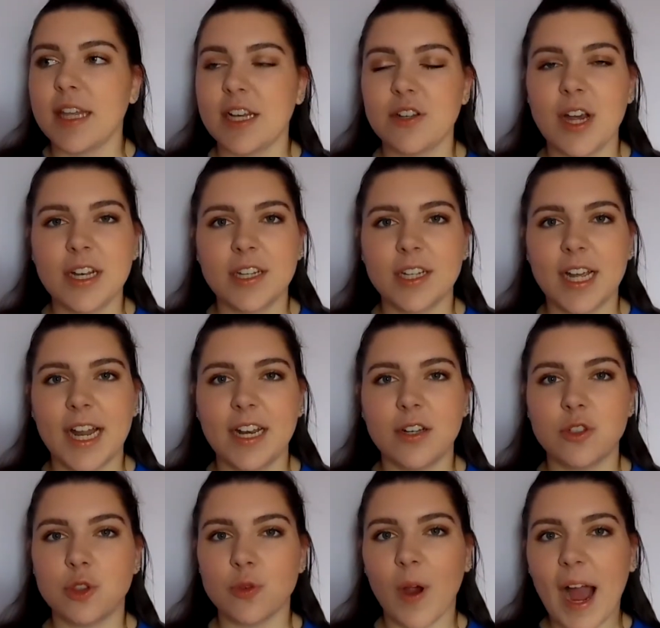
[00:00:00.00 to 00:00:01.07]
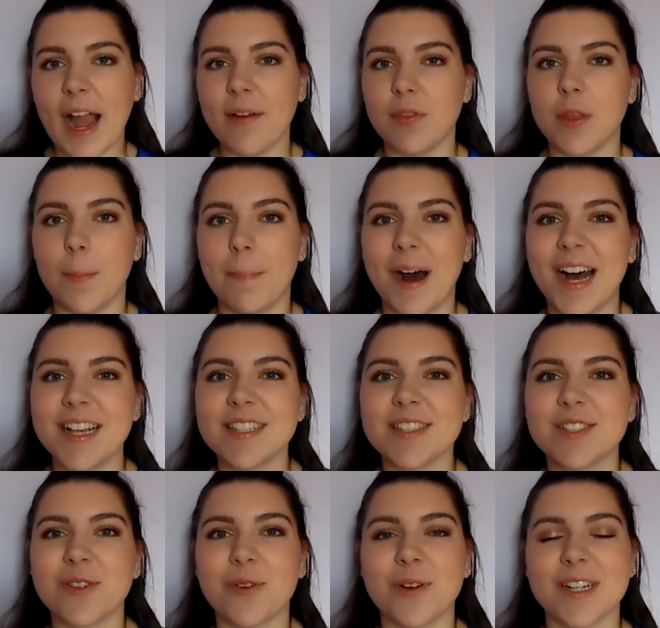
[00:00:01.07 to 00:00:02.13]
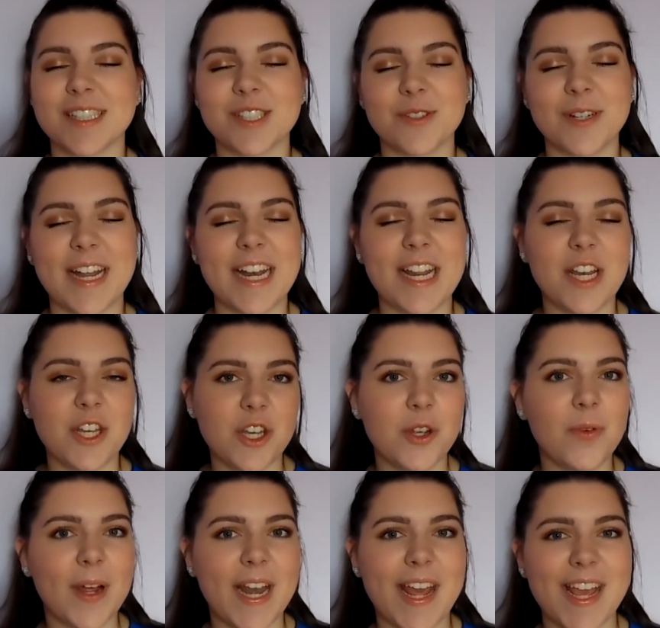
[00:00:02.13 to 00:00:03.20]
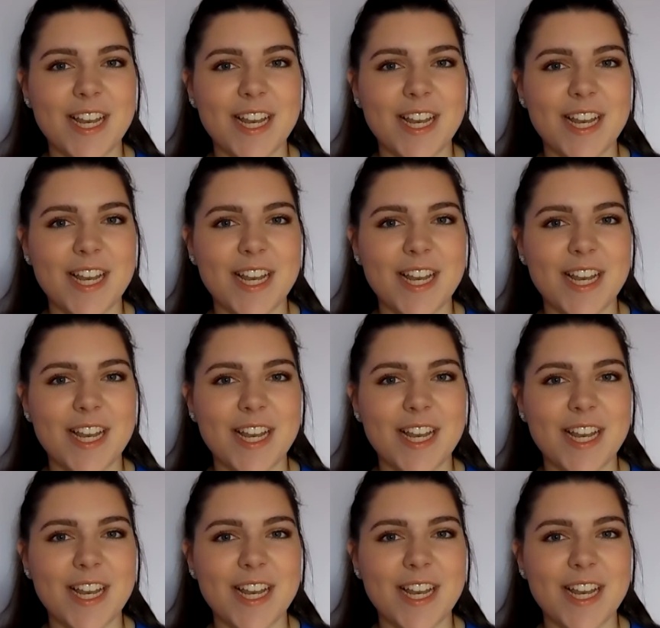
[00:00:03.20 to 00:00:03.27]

They tried to kind of drive the bus towards creating new and